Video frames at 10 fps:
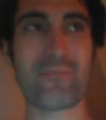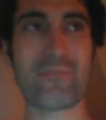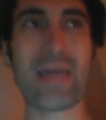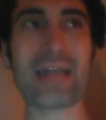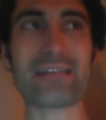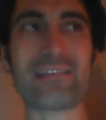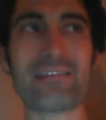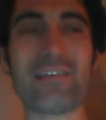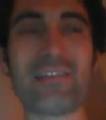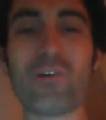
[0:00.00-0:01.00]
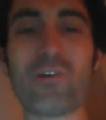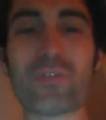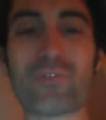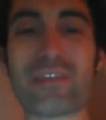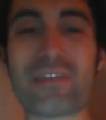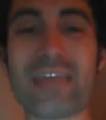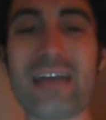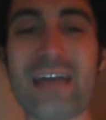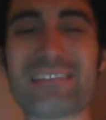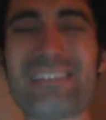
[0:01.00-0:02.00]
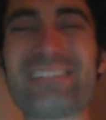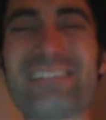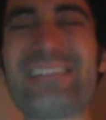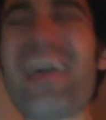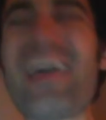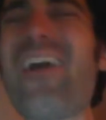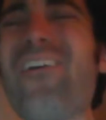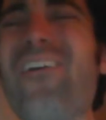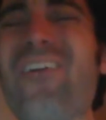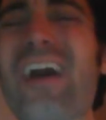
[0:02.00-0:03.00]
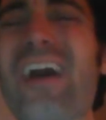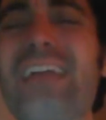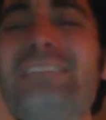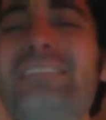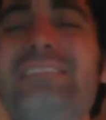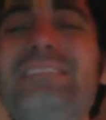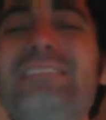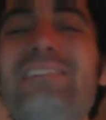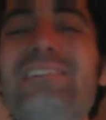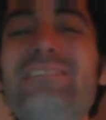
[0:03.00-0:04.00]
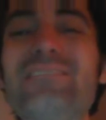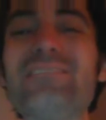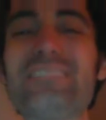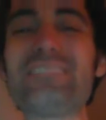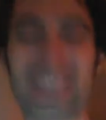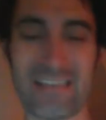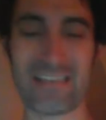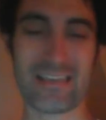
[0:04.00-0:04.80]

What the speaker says: Back into the old 3,000. So what, dudes?